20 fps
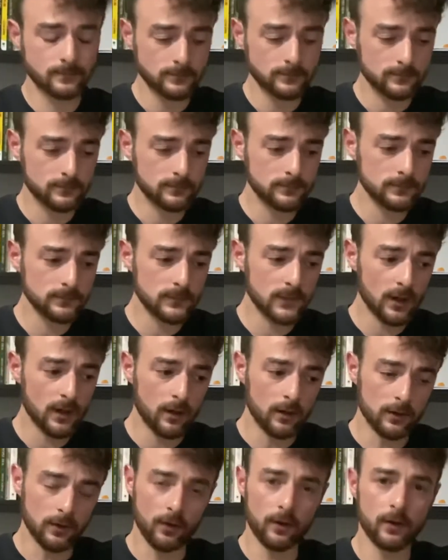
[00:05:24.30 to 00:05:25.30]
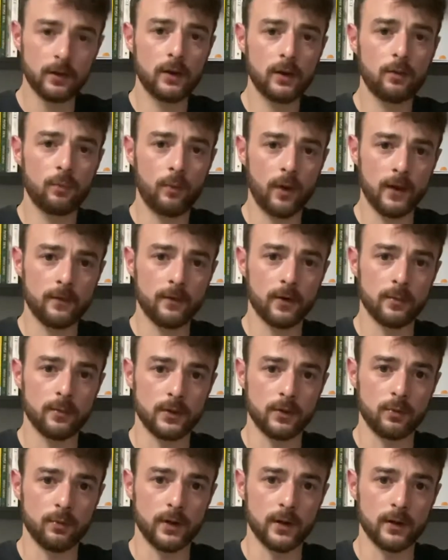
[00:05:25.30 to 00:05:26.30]
You're going to need a waiver
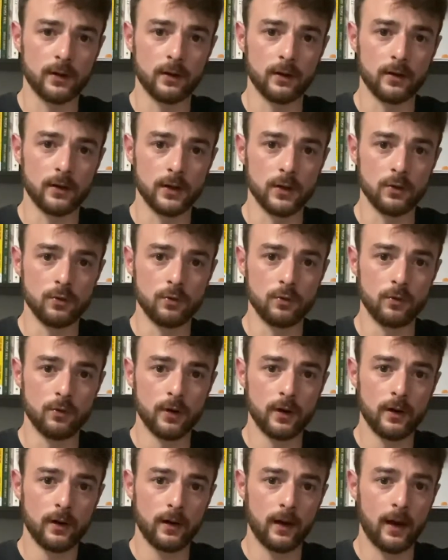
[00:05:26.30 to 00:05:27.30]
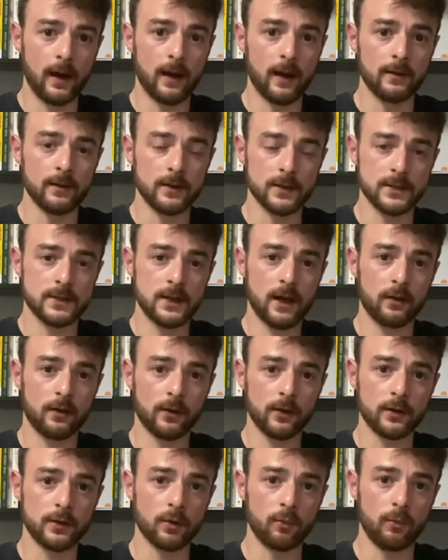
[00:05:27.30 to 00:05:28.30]
between you and the seller to
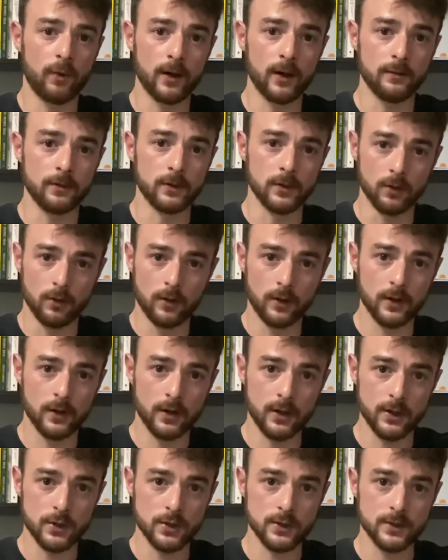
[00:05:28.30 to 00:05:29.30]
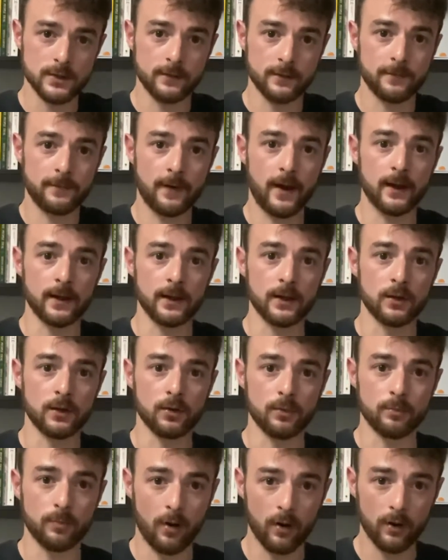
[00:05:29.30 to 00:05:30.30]
waive your conditions of finding your
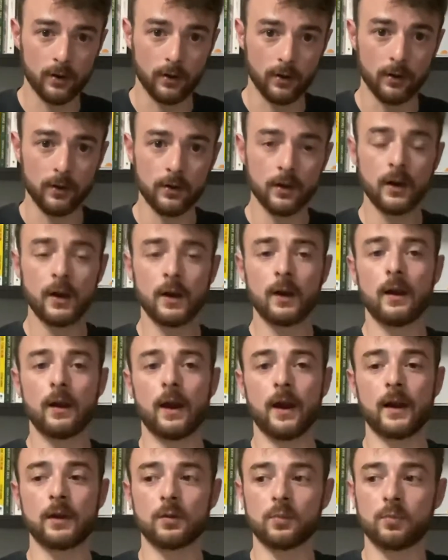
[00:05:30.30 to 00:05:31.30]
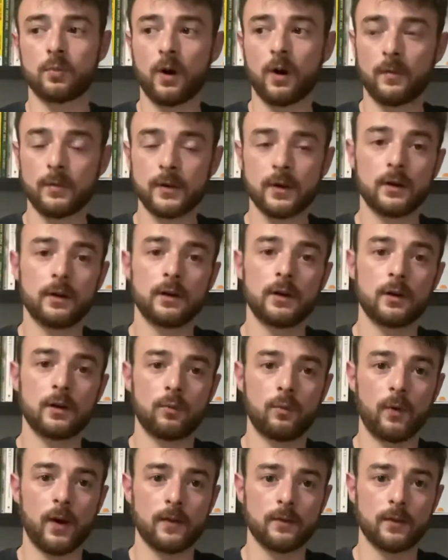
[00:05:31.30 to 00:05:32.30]
partner, and you're probably going to need a waiver
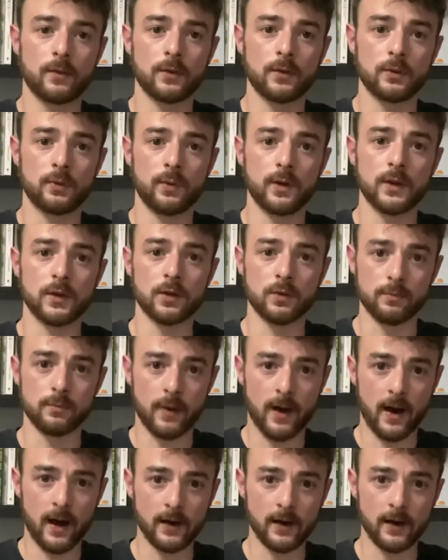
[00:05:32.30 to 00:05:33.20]
between your buyer